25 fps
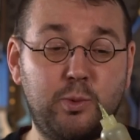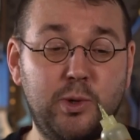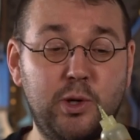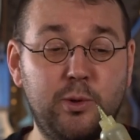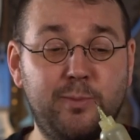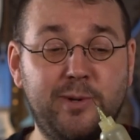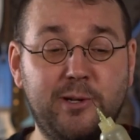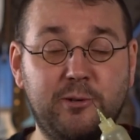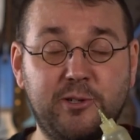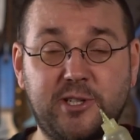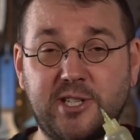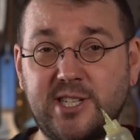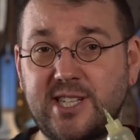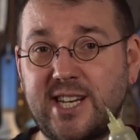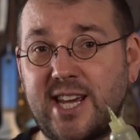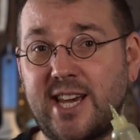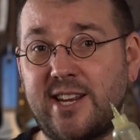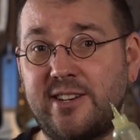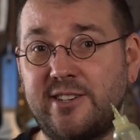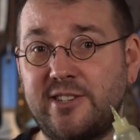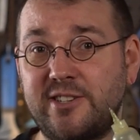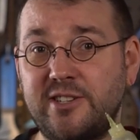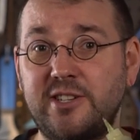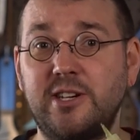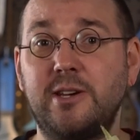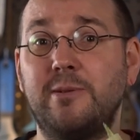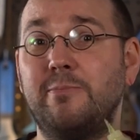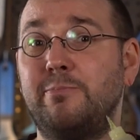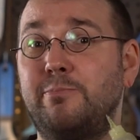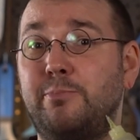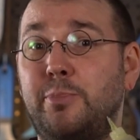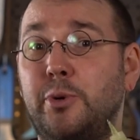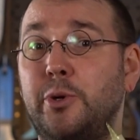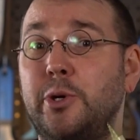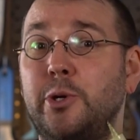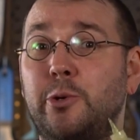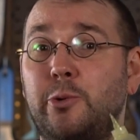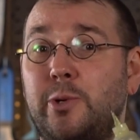Wheel Builder standard
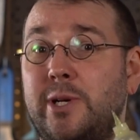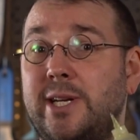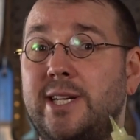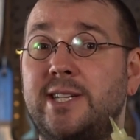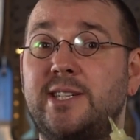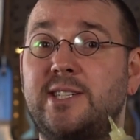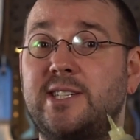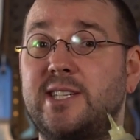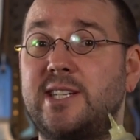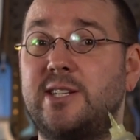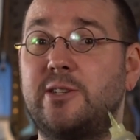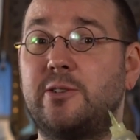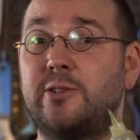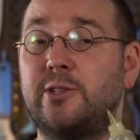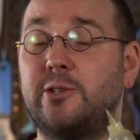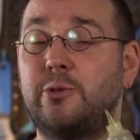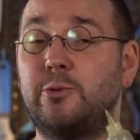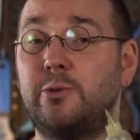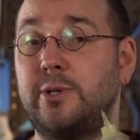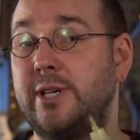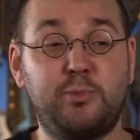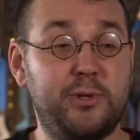boiled linseed oil.